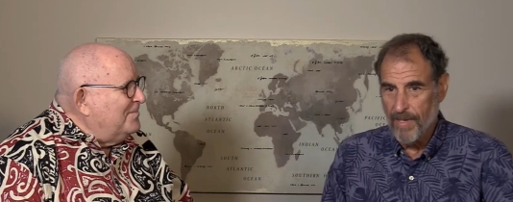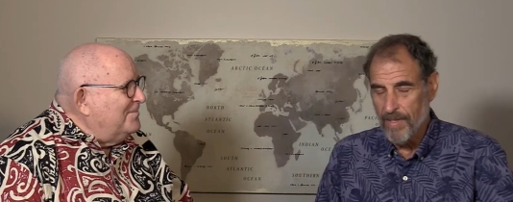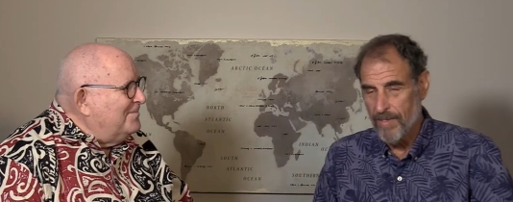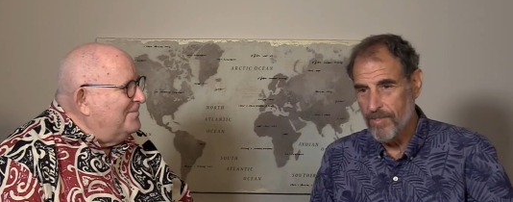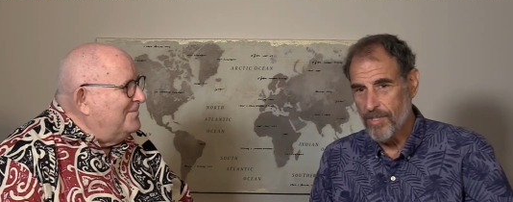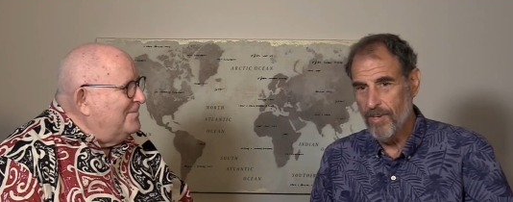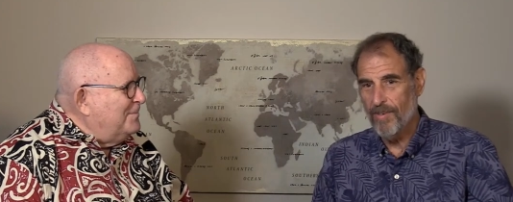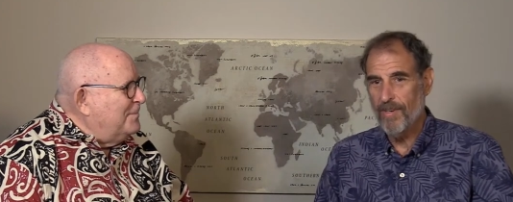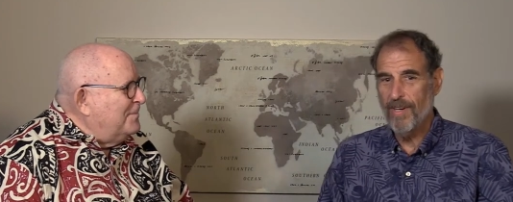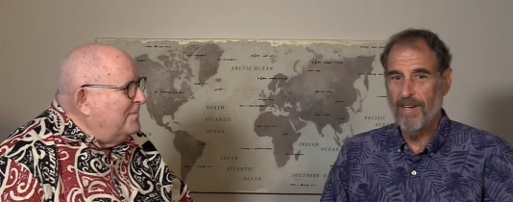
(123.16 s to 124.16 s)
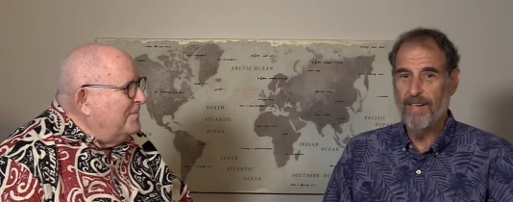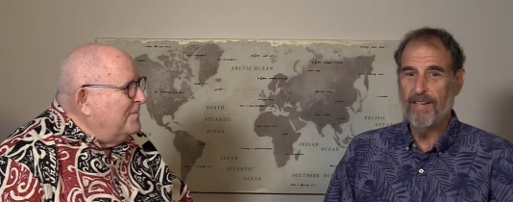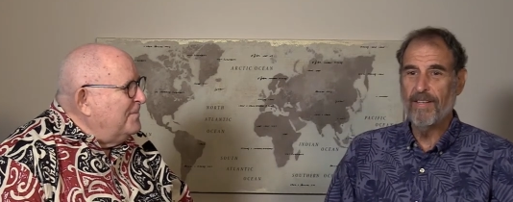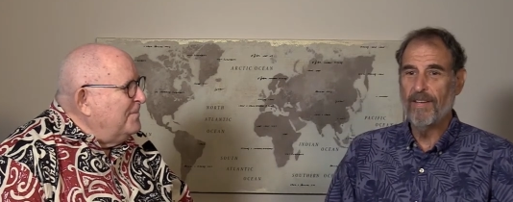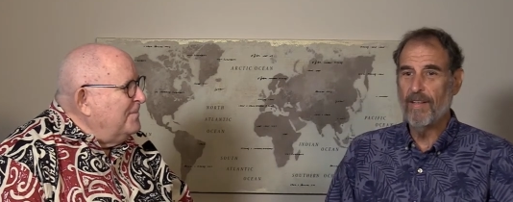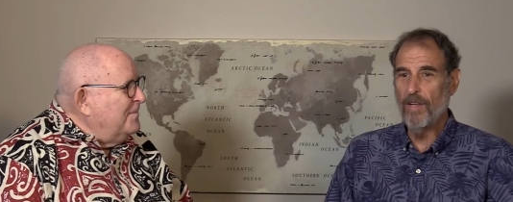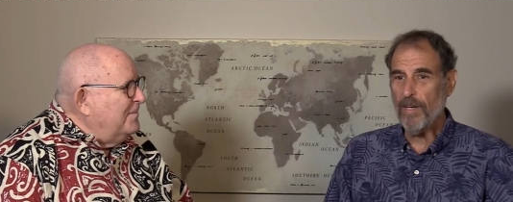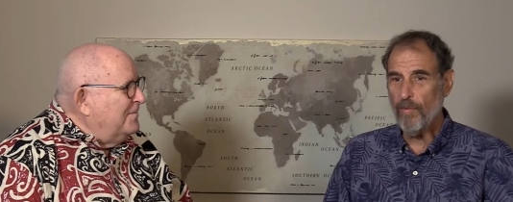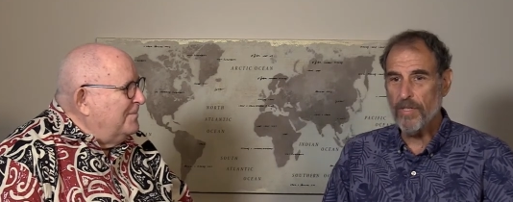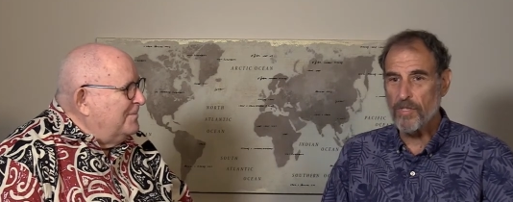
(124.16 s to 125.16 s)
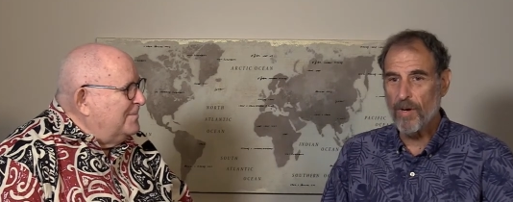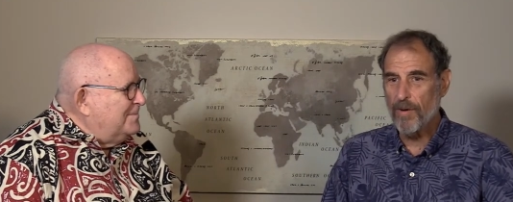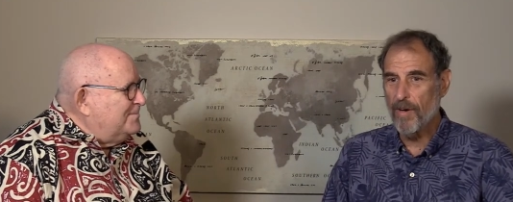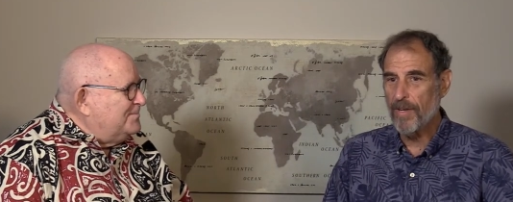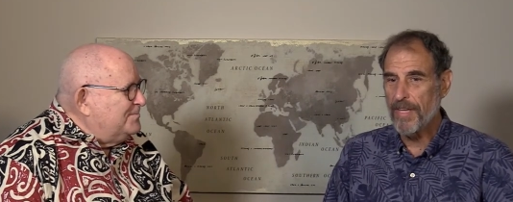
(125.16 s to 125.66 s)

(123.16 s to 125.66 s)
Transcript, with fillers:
Speaker 1: So look at what's going on.